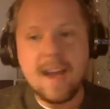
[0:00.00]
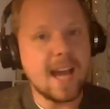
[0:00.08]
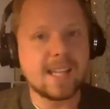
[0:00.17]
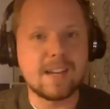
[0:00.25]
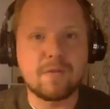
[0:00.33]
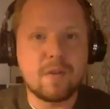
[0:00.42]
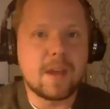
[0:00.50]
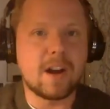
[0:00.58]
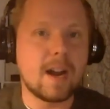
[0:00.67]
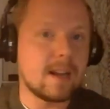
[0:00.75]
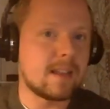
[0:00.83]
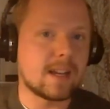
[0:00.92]
And then from there,
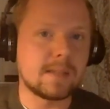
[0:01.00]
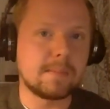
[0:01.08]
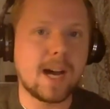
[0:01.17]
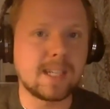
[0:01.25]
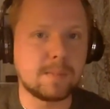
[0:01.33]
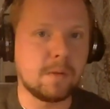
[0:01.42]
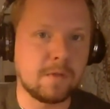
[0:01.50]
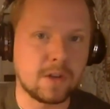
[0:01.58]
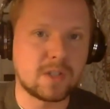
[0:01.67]
anything's possible for a